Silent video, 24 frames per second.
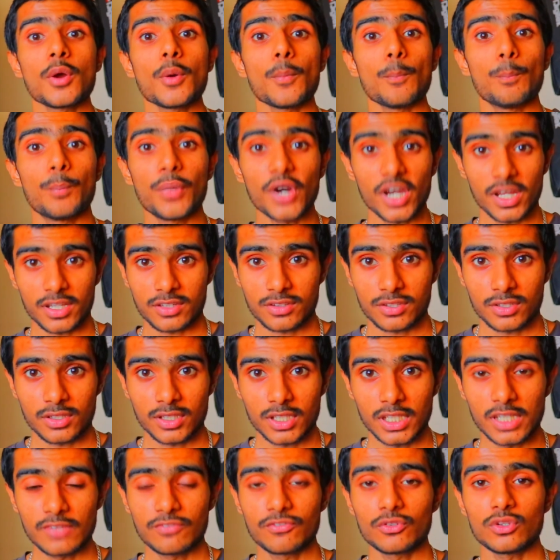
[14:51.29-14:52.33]
But
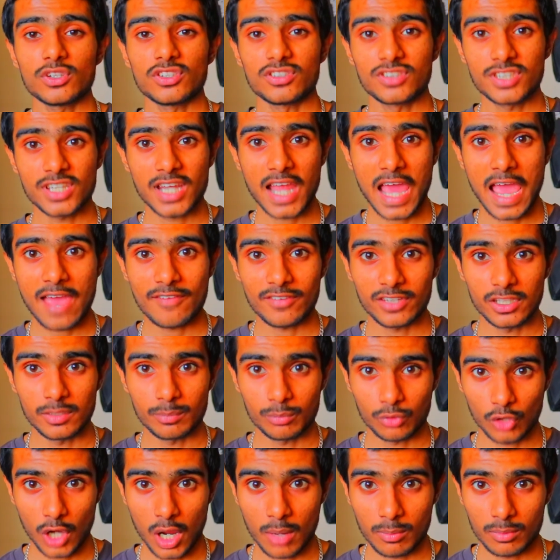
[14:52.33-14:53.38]
if you still have any
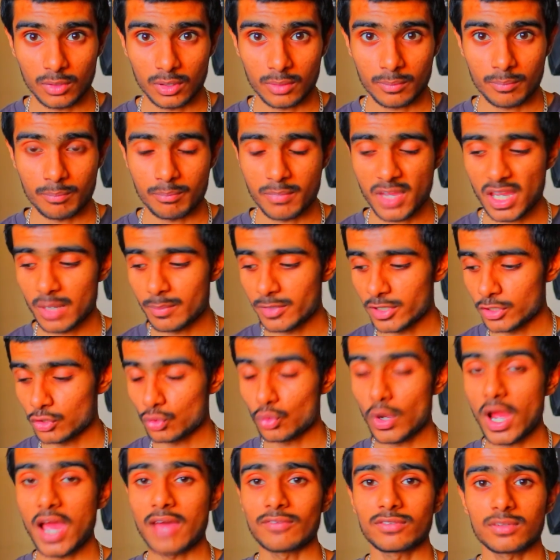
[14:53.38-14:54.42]
problem, maybe you
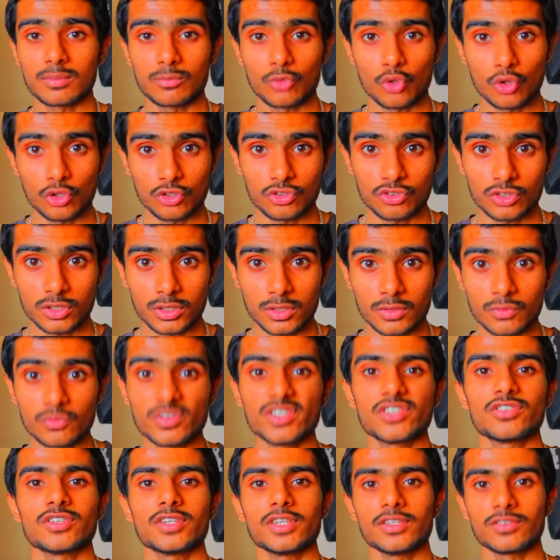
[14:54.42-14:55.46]
have some question,
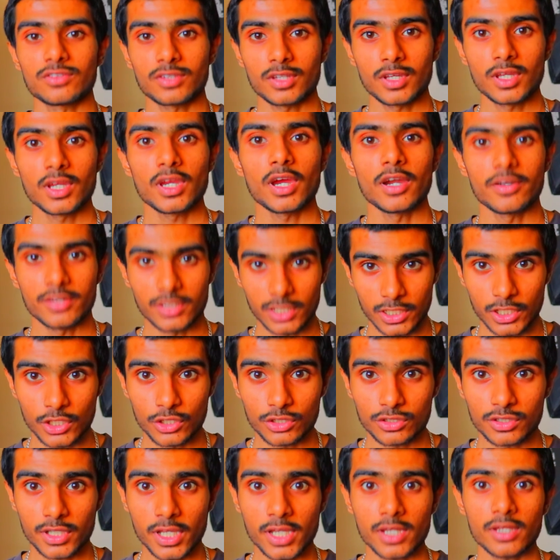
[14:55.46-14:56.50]
which is a really
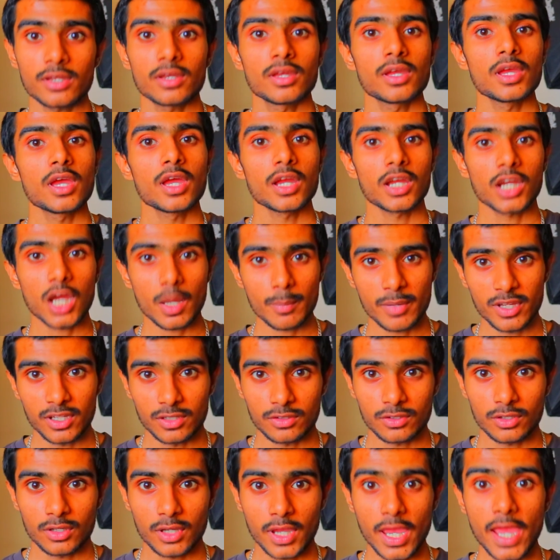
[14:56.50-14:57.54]
good thing,
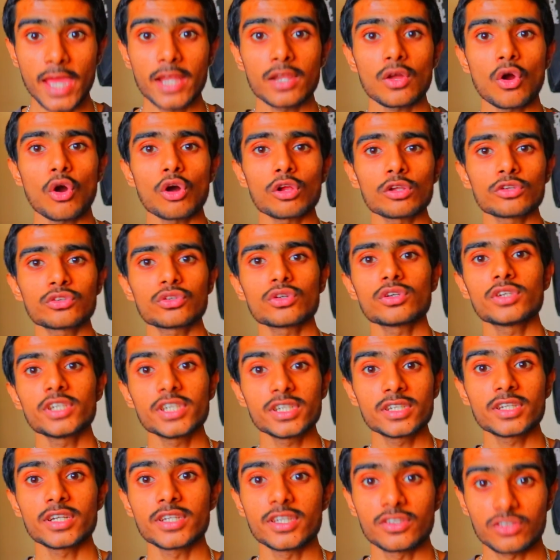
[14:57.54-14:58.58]
comment and also read
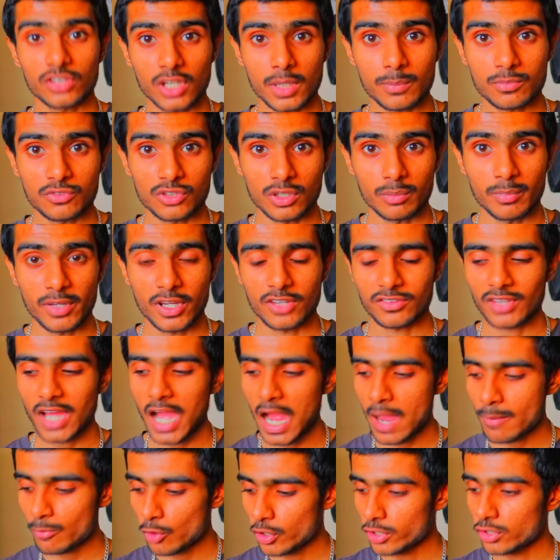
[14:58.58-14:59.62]
the description, because
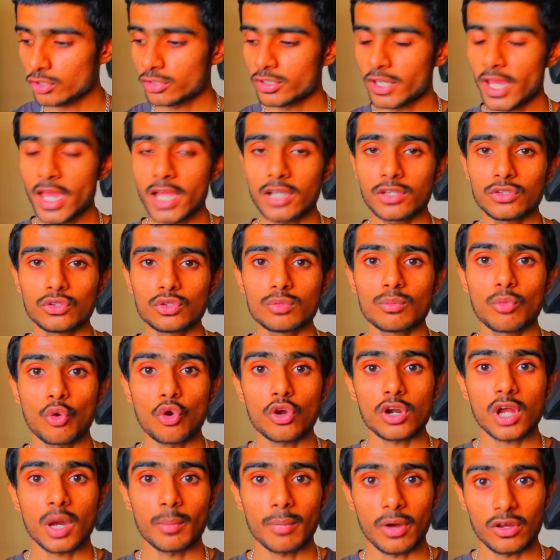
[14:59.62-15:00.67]
I'm going to tell you more
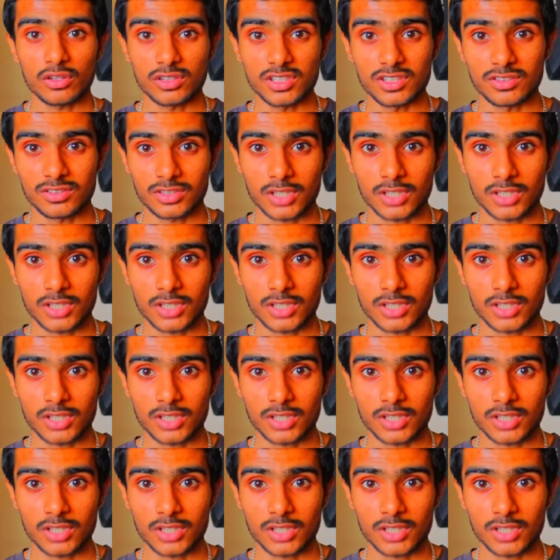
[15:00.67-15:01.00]
about these